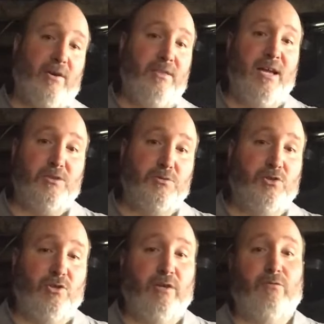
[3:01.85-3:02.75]
And that's what
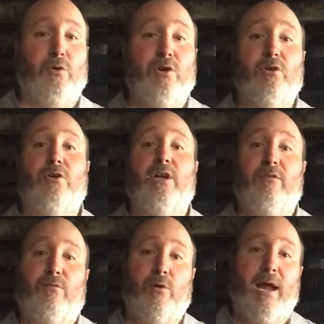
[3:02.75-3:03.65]
you're looking for. You're looking
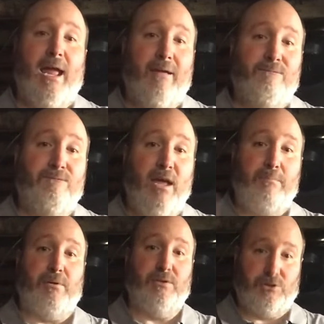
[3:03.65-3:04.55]
for a
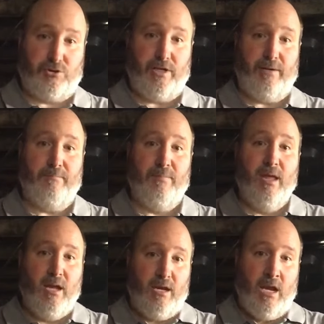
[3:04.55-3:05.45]
vapor stream,
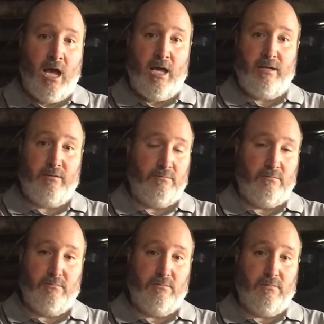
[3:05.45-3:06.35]
not
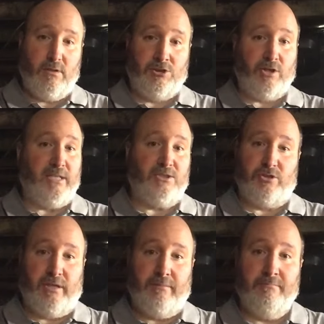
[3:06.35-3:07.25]
a straight
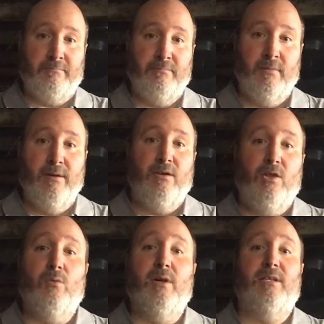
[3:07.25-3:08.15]
stream.
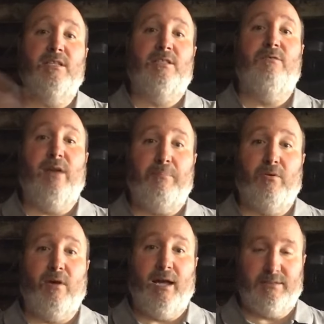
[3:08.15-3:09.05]
You want this to
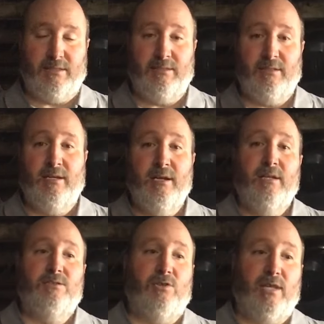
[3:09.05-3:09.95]
vaporize it.
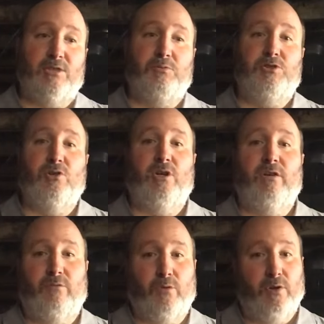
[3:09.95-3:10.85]
So that's what you're looking
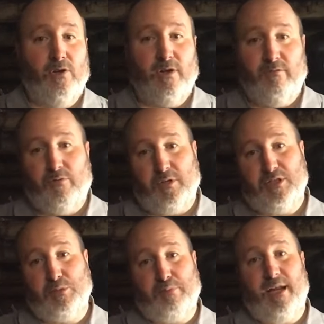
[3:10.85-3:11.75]
for. You're looking for a
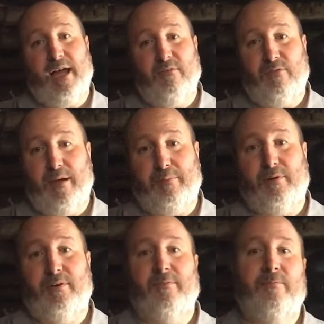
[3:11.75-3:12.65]
spread out vapor.